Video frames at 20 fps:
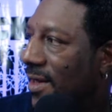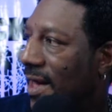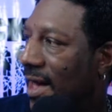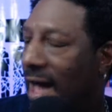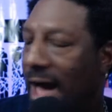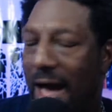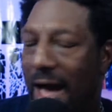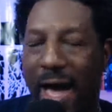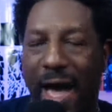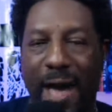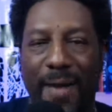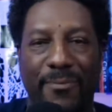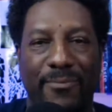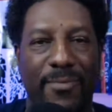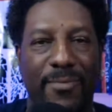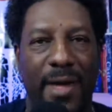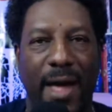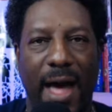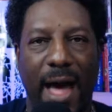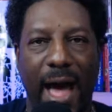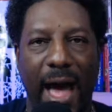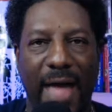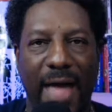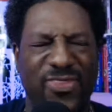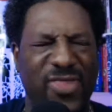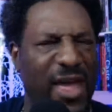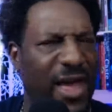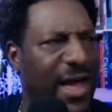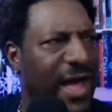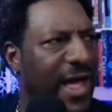I
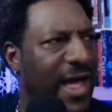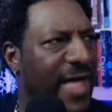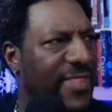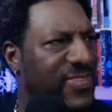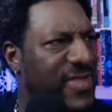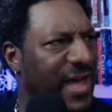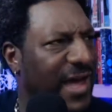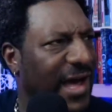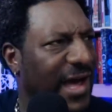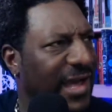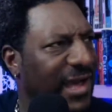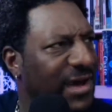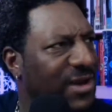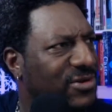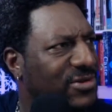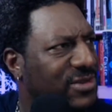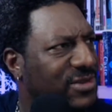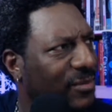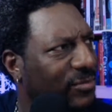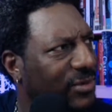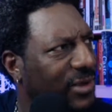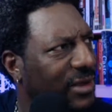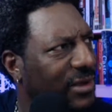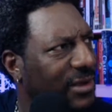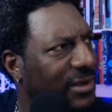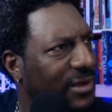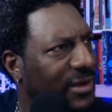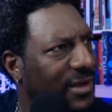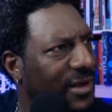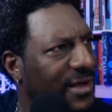think I hear something.
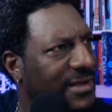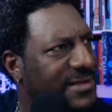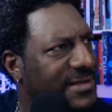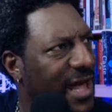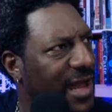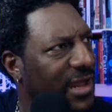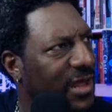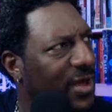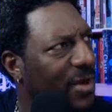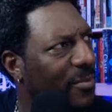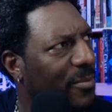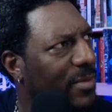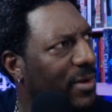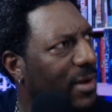Is that him?